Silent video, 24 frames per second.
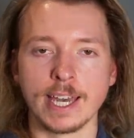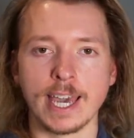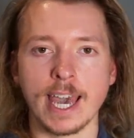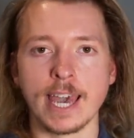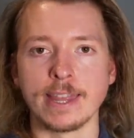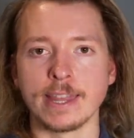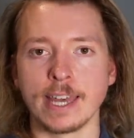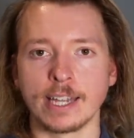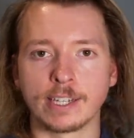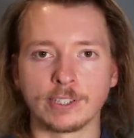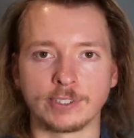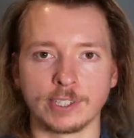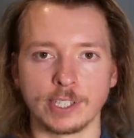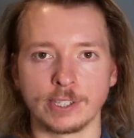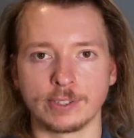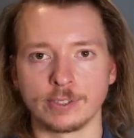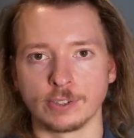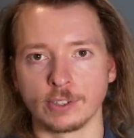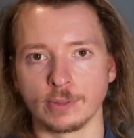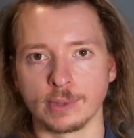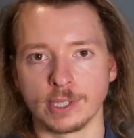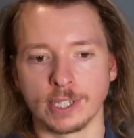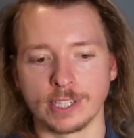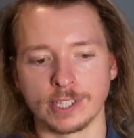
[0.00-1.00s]
And then a
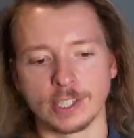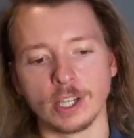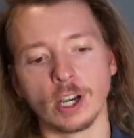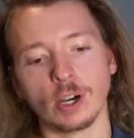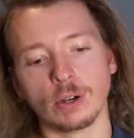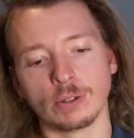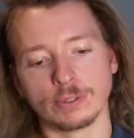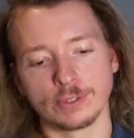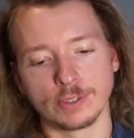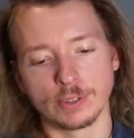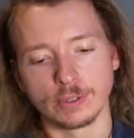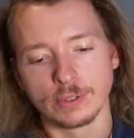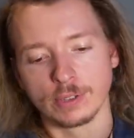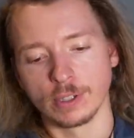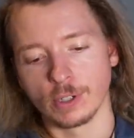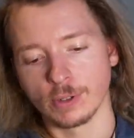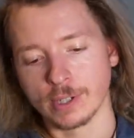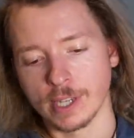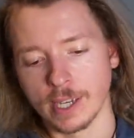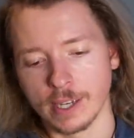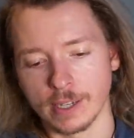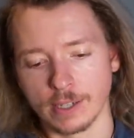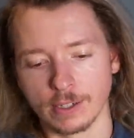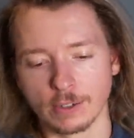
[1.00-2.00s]
teacher will be like, yo, dude,
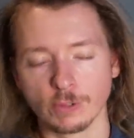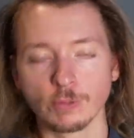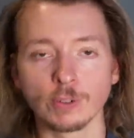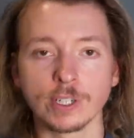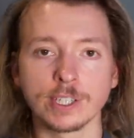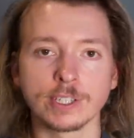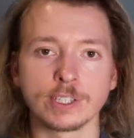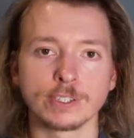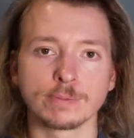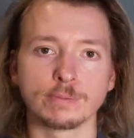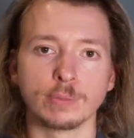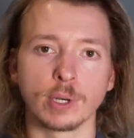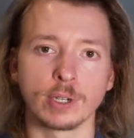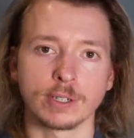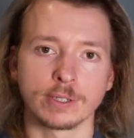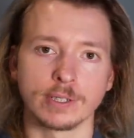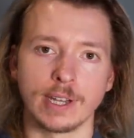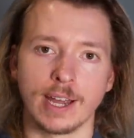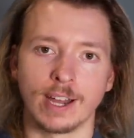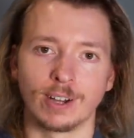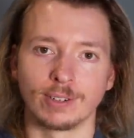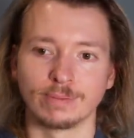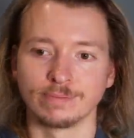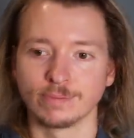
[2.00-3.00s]
okay, read this book
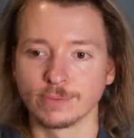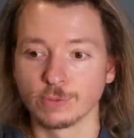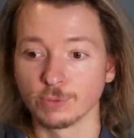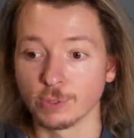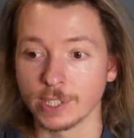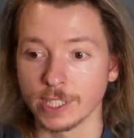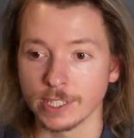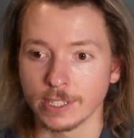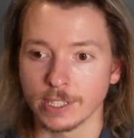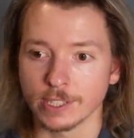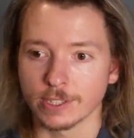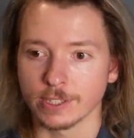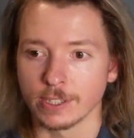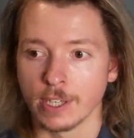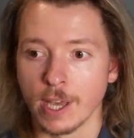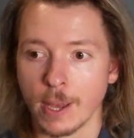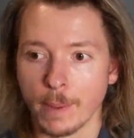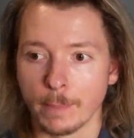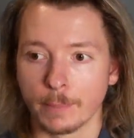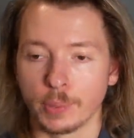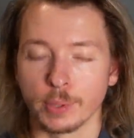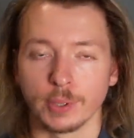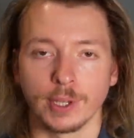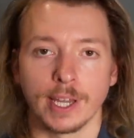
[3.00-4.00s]
now. Read this
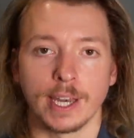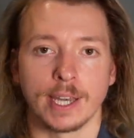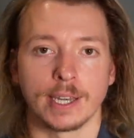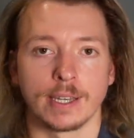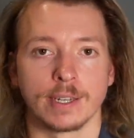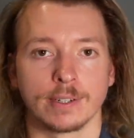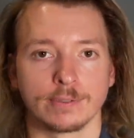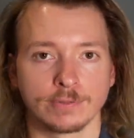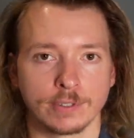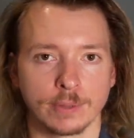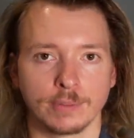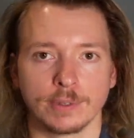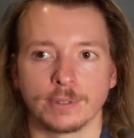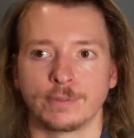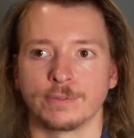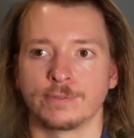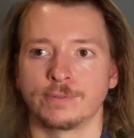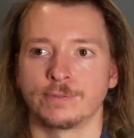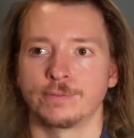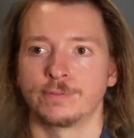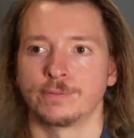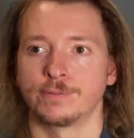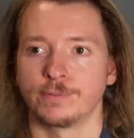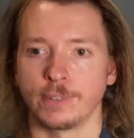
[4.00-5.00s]
play from the
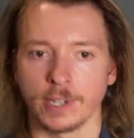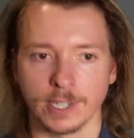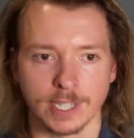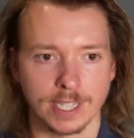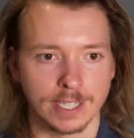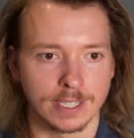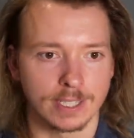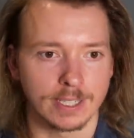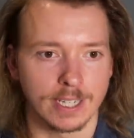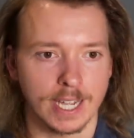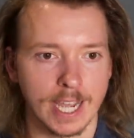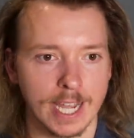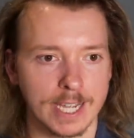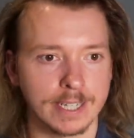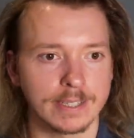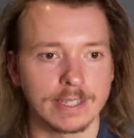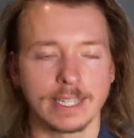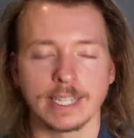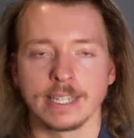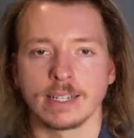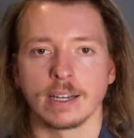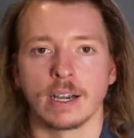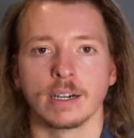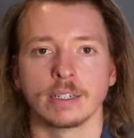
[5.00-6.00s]

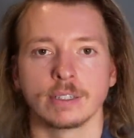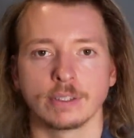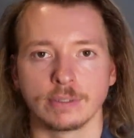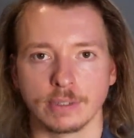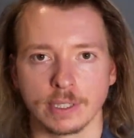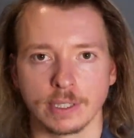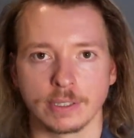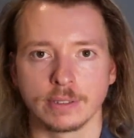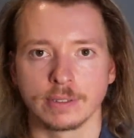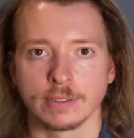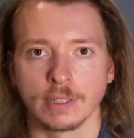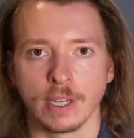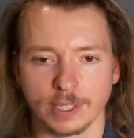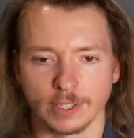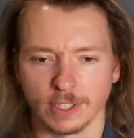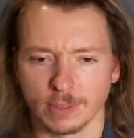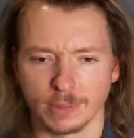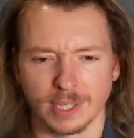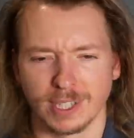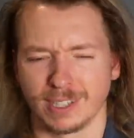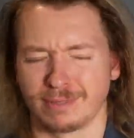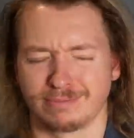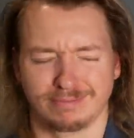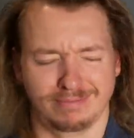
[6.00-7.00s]
1800s. And
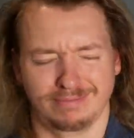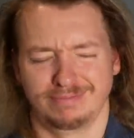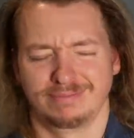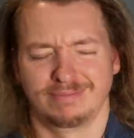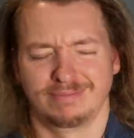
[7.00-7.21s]
you're going to be like,